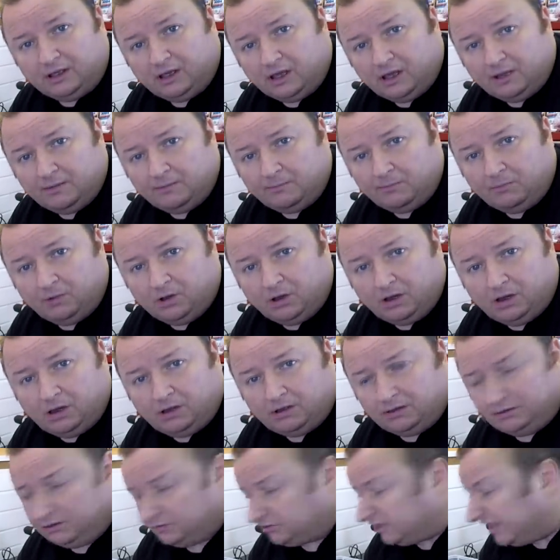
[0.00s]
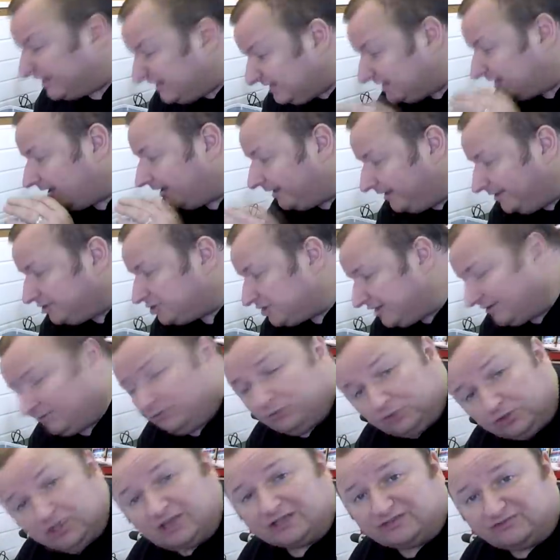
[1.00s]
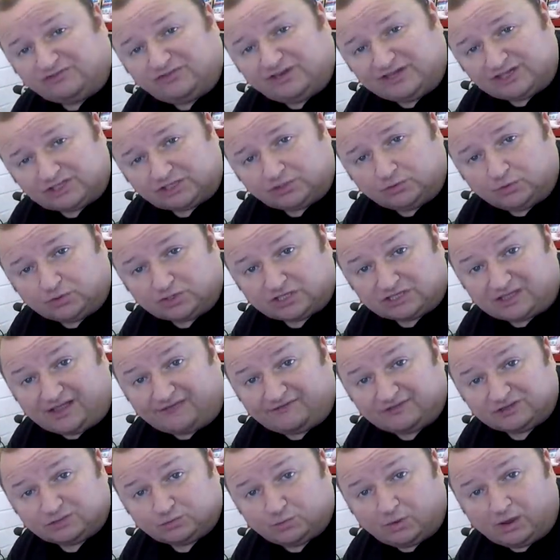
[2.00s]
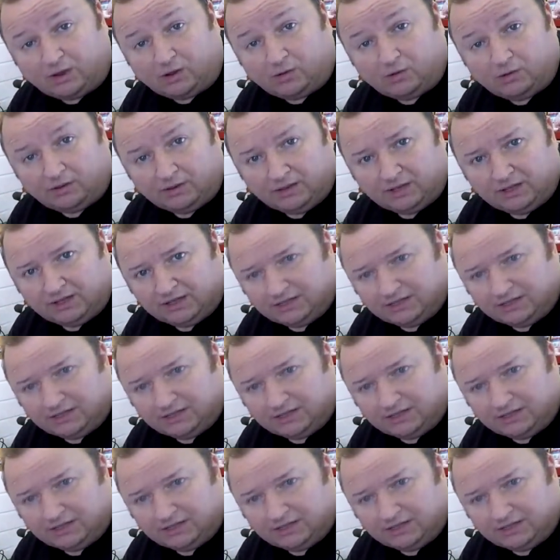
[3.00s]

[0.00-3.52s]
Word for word: a dedicated channel just for this sort of stuff as well.